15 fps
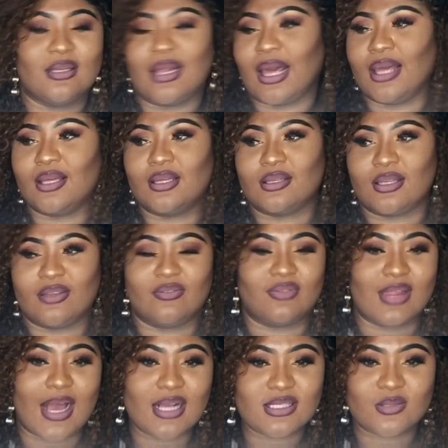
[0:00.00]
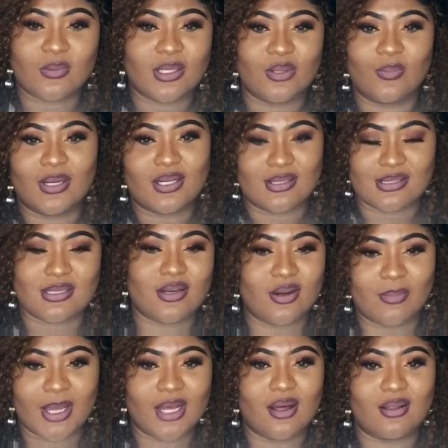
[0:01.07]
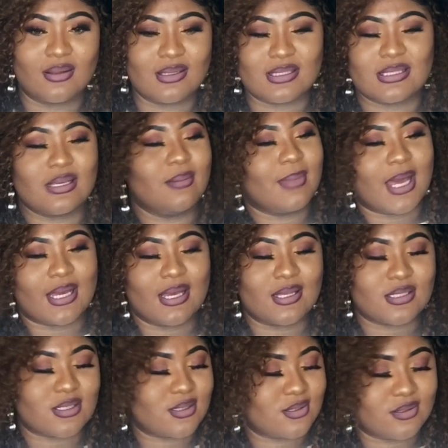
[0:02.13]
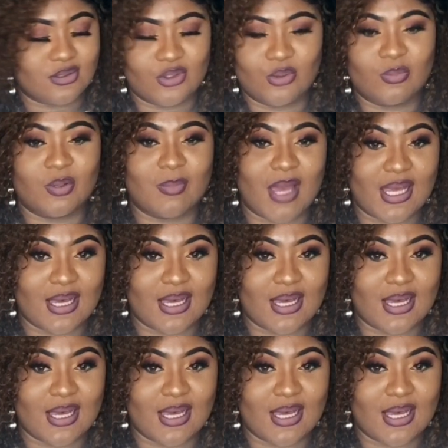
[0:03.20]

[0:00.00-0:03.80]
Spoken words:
Like, if that's what you want to consider my Congolese name, I guess you be my